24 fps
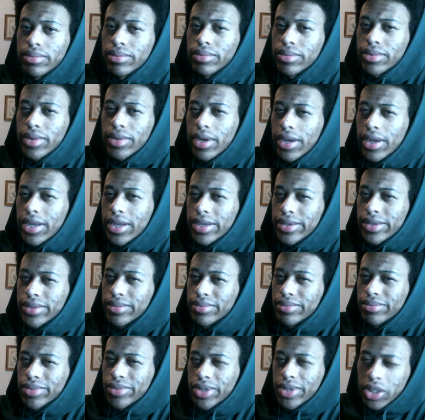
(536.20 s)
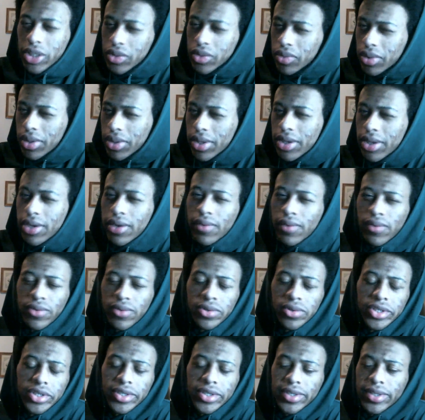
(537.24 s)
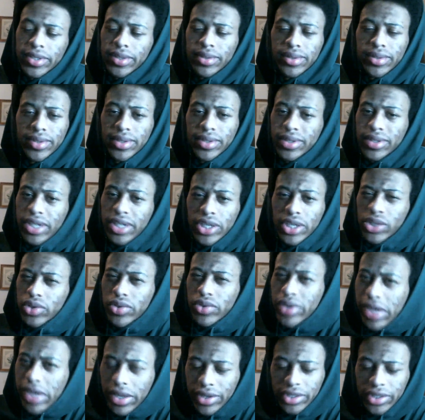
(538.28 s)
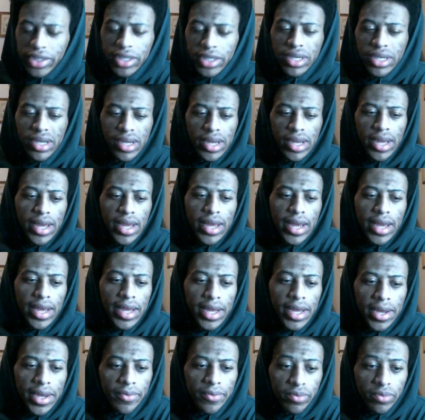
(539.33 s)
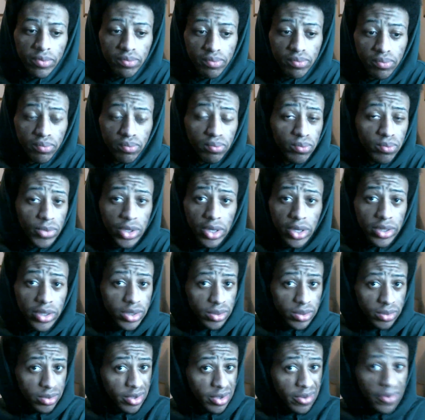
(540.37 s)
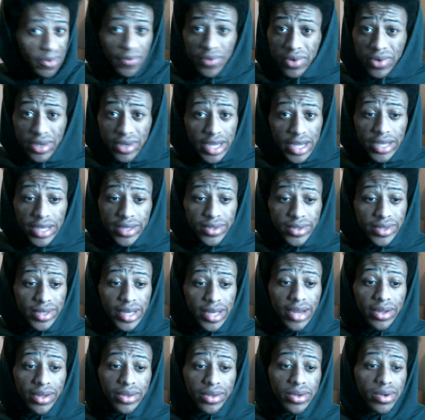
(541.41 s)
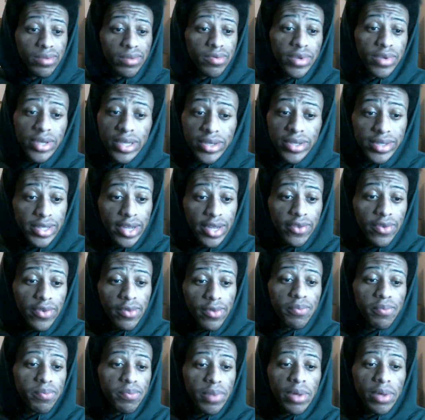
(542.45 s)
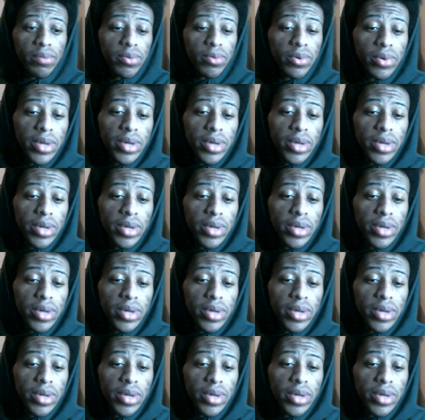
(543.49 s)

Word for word: like sexual love or just sexual energy. And there's different dancers out there, where There's different people